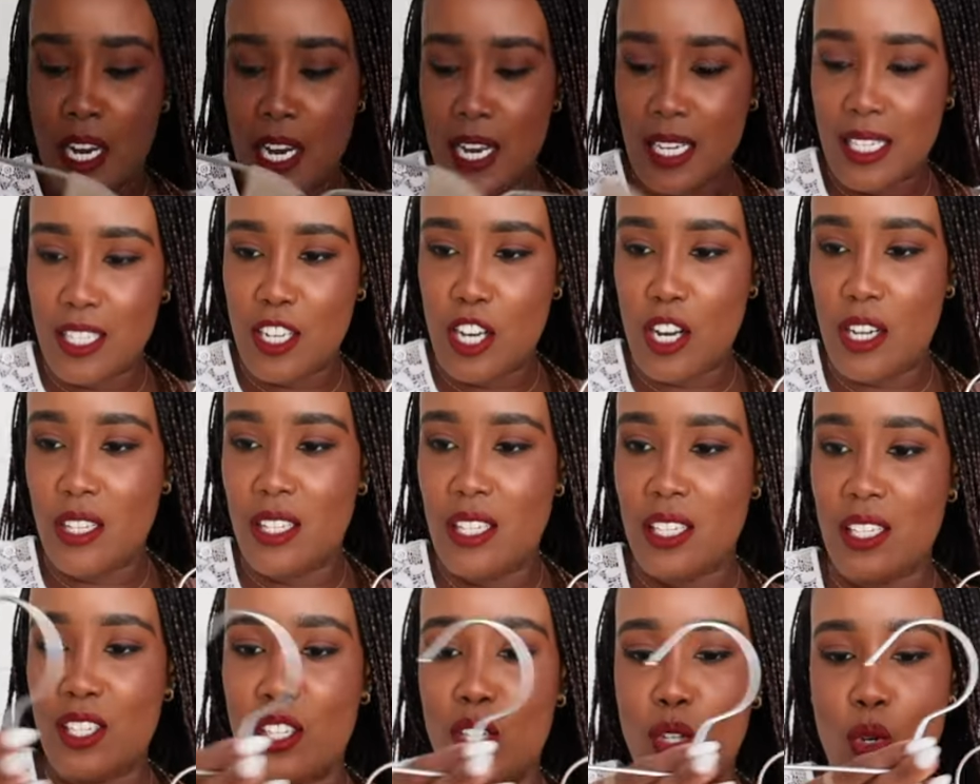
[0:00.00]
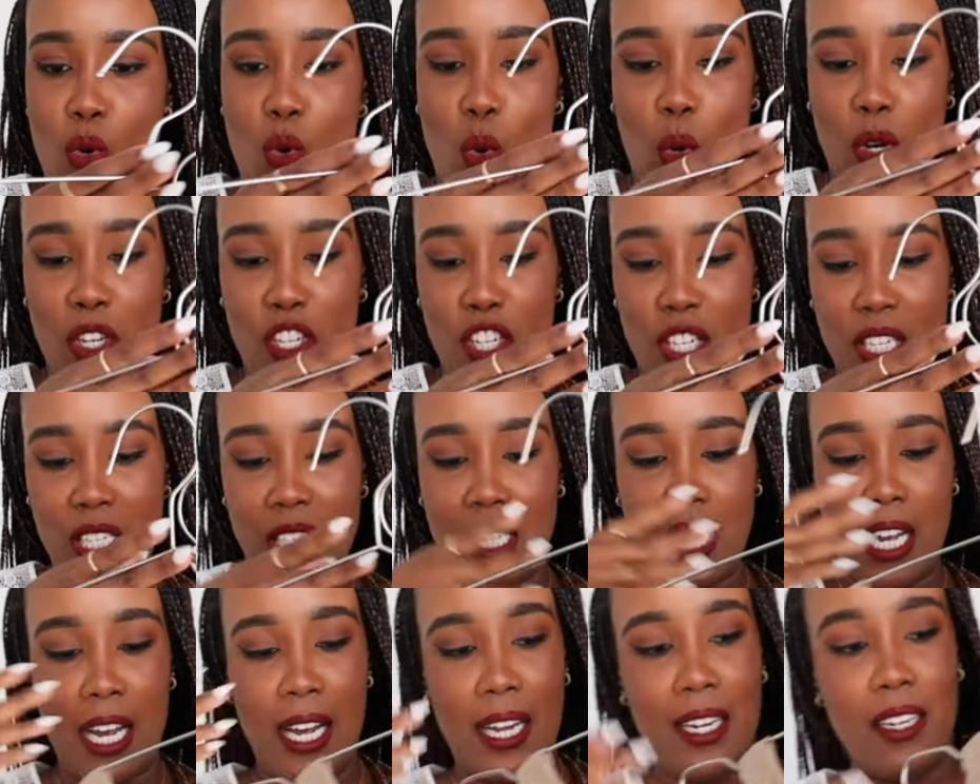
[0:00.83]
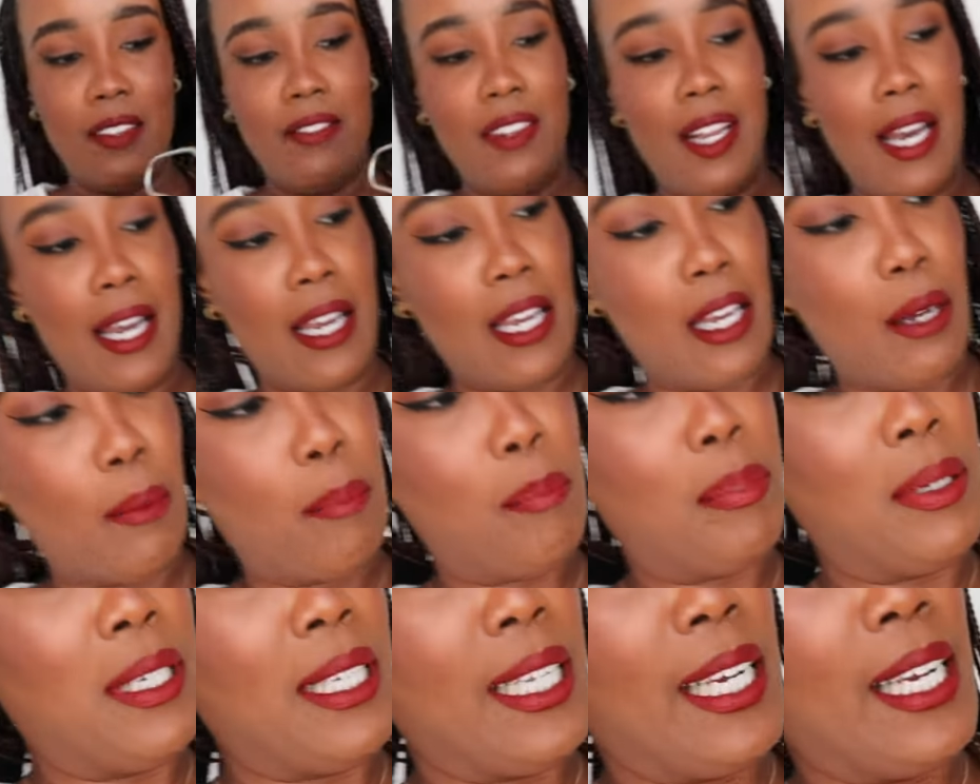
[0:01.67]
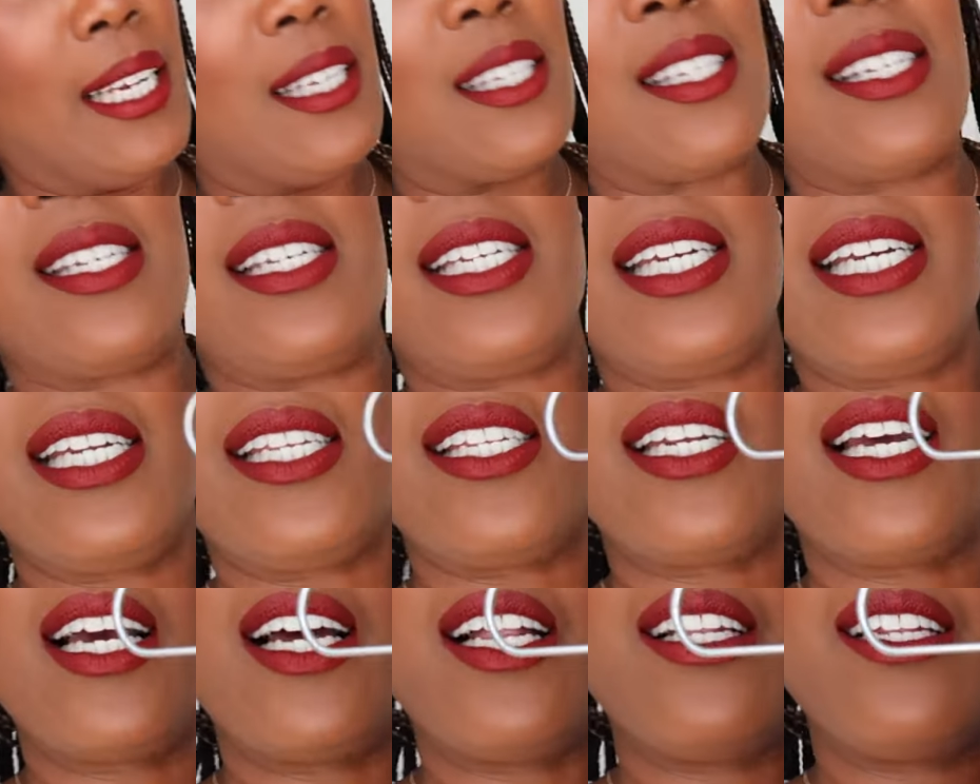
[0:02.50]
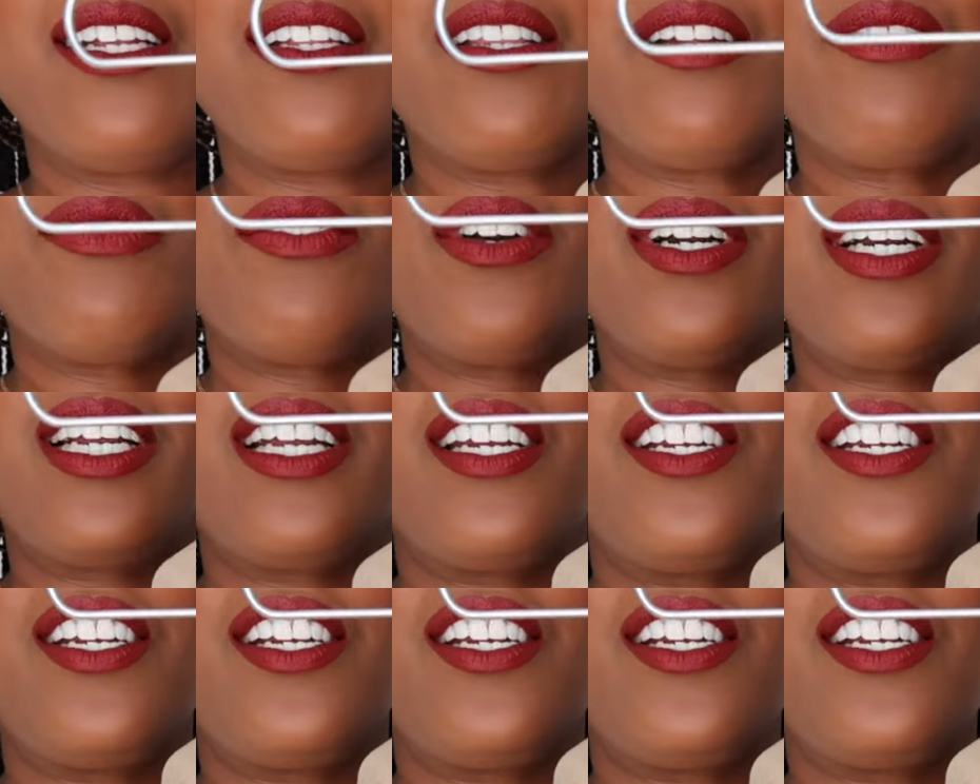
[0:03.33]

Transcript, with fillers: It's got this gorgeous kind of like pleat detail on the front.